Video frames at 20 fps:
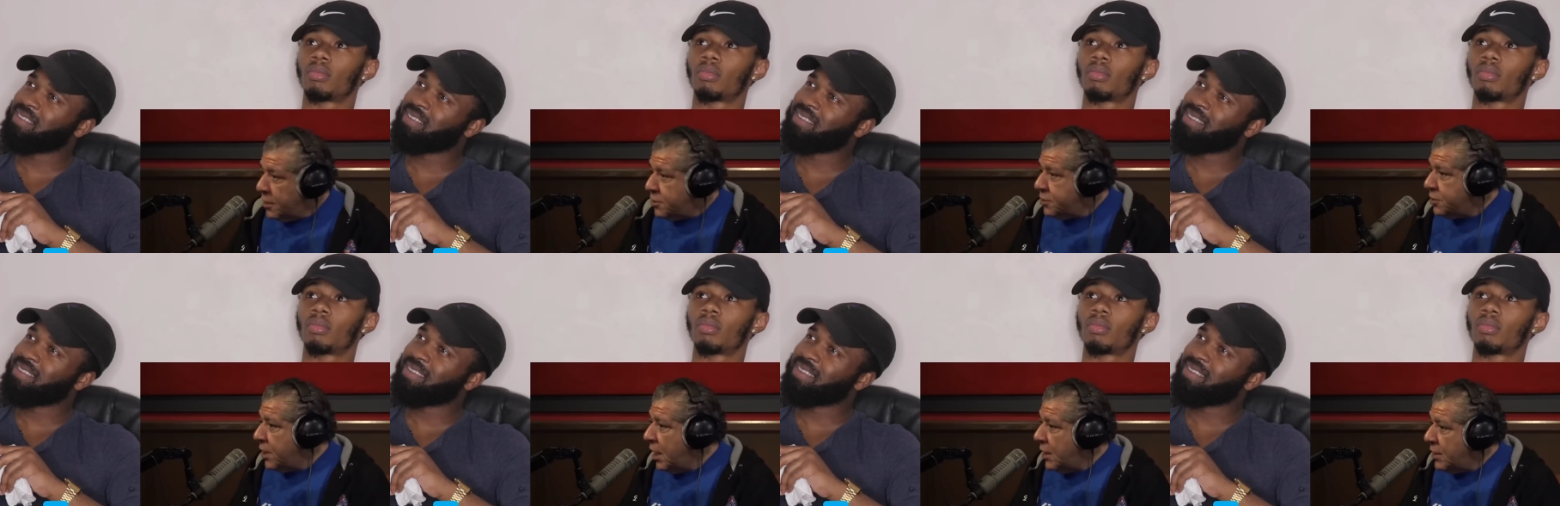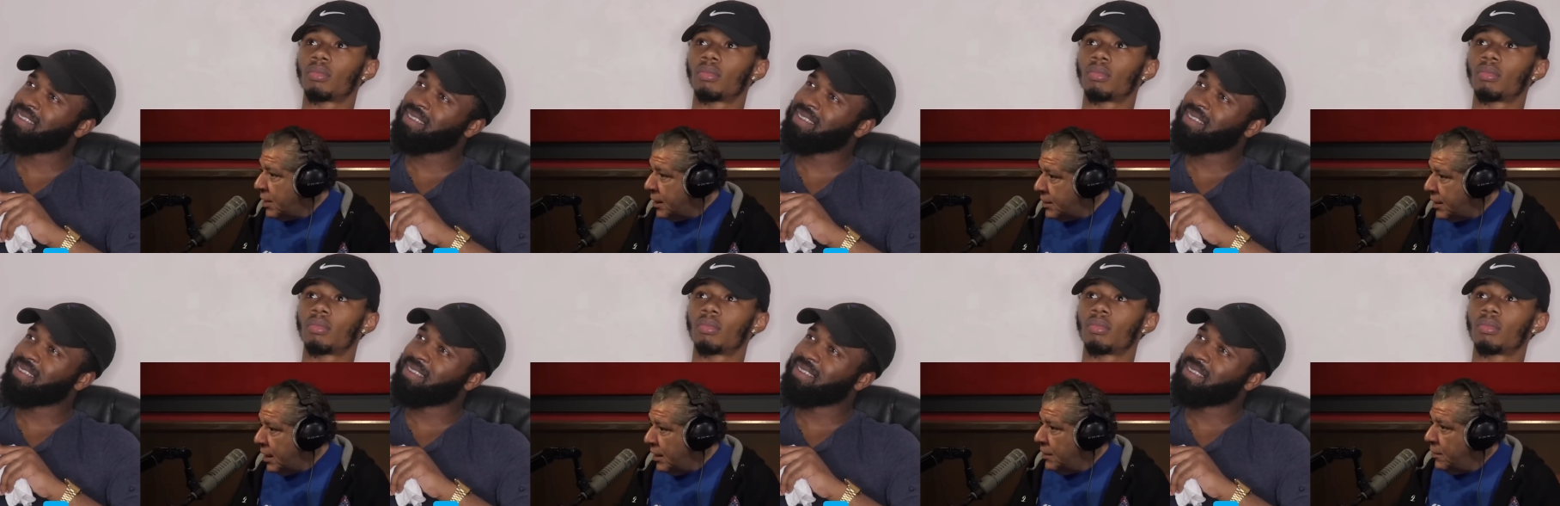Speaker 1: she had like
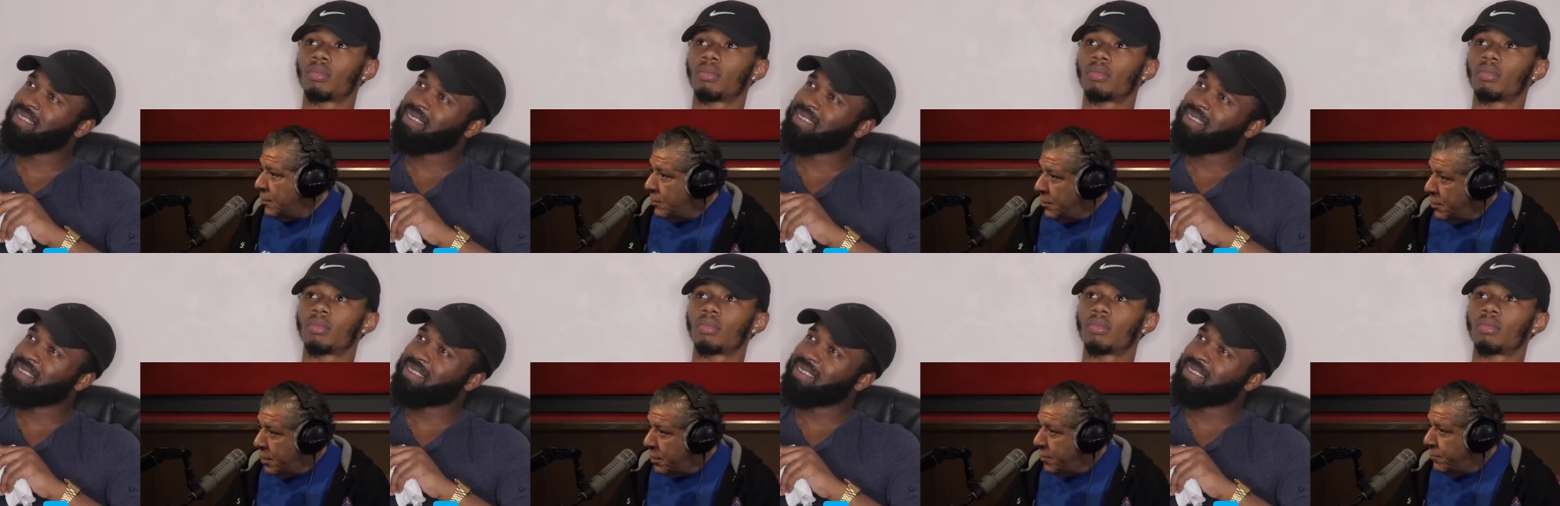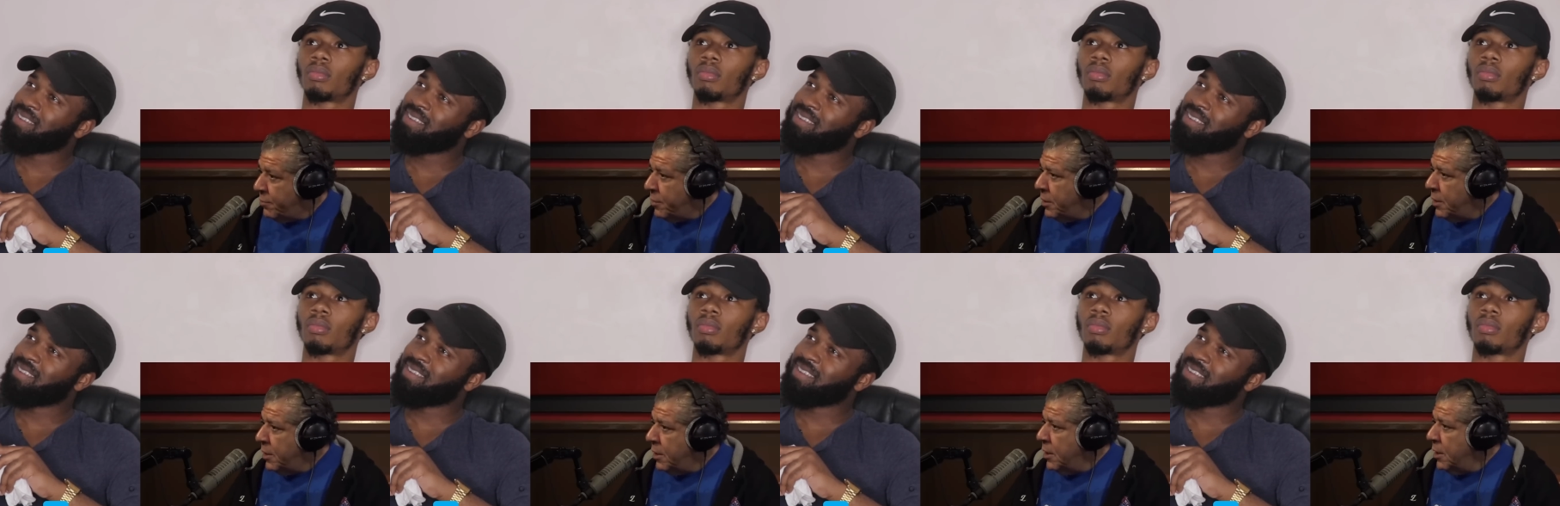that little limp.
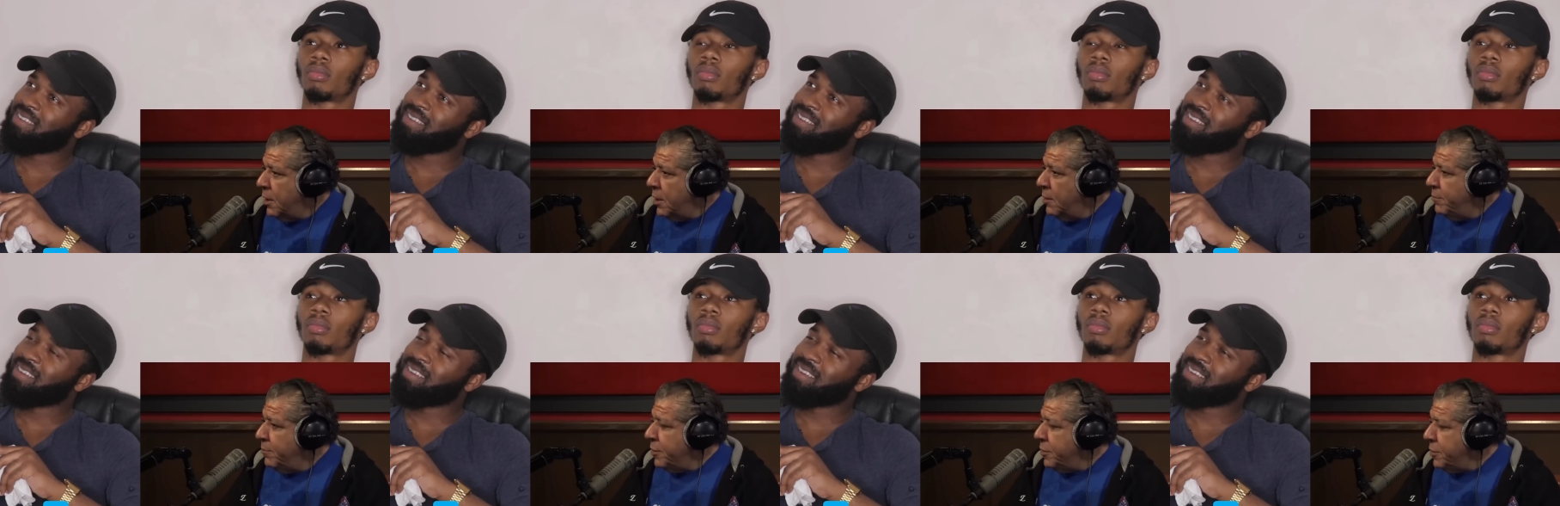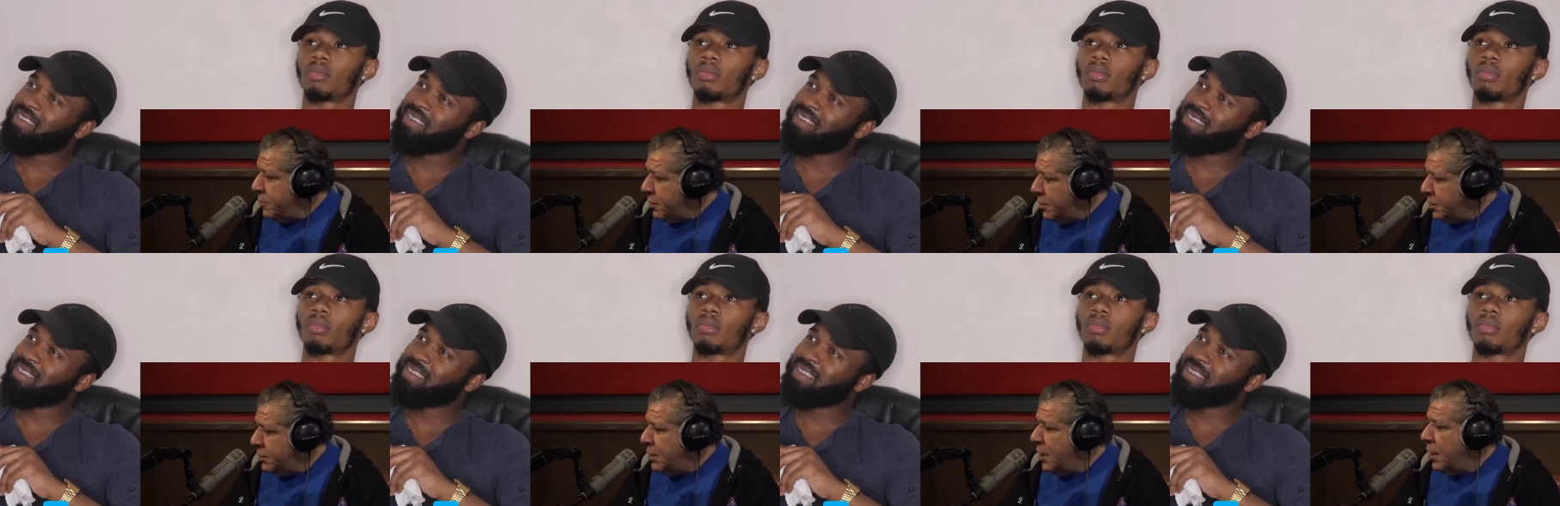But you
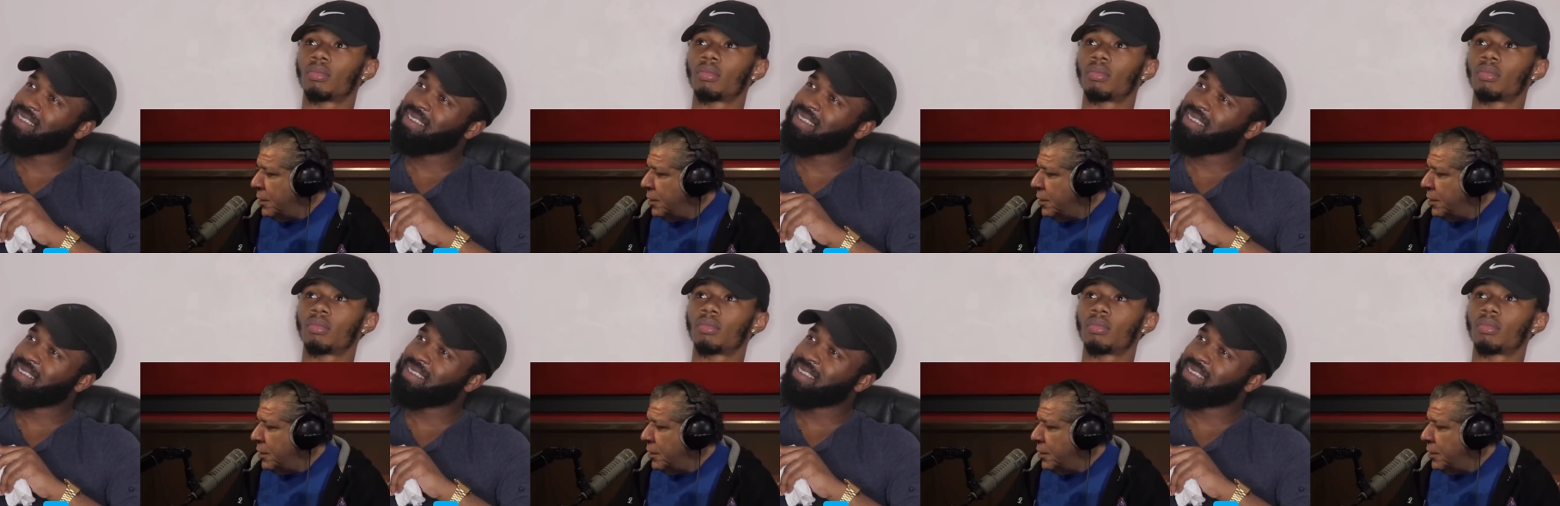could tell